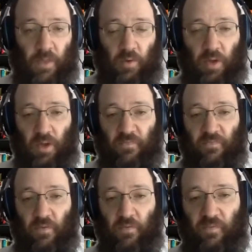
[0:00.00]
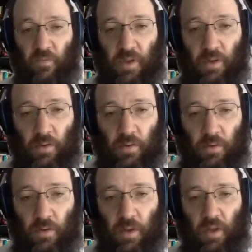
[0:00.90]
You can infer from
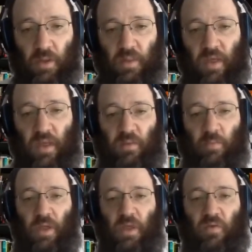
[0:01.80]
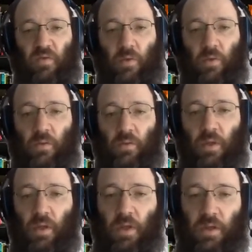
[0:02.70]
here that the Bnei Yisrael
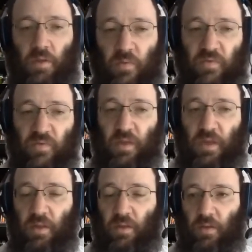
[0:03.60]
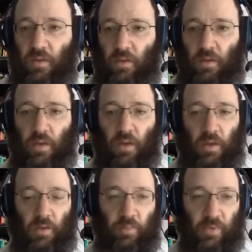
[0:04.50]
used to eat
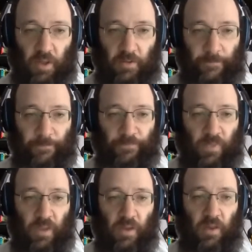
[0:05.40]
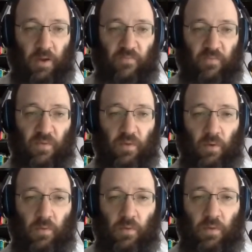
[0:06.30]
blood. Therefore, the
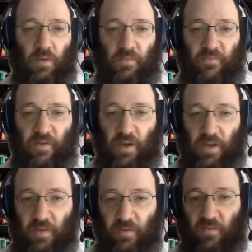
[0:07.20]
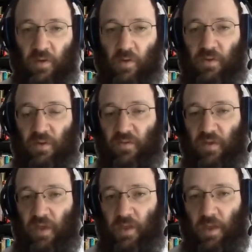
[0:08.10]
Torah found it necessary to
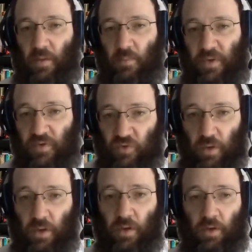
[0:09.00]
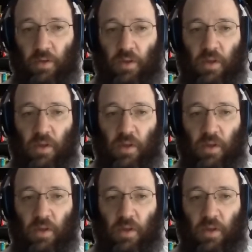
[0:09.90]
say, "Be strong."